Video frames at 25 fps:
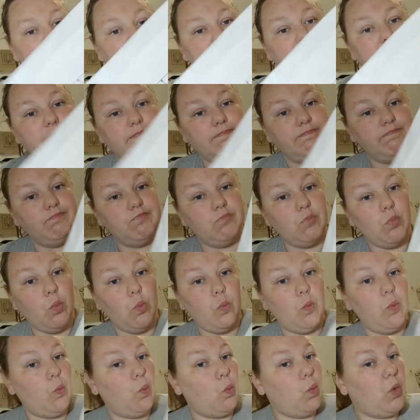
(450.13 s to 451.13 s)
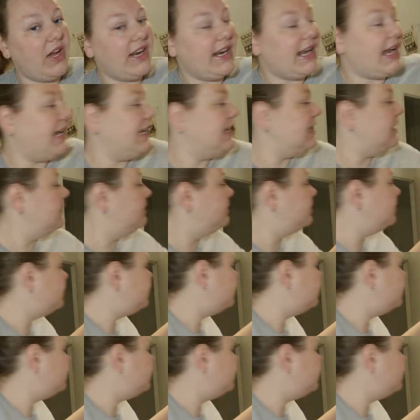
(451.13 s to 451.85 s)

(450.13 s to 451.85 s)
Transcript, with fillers: count white aida.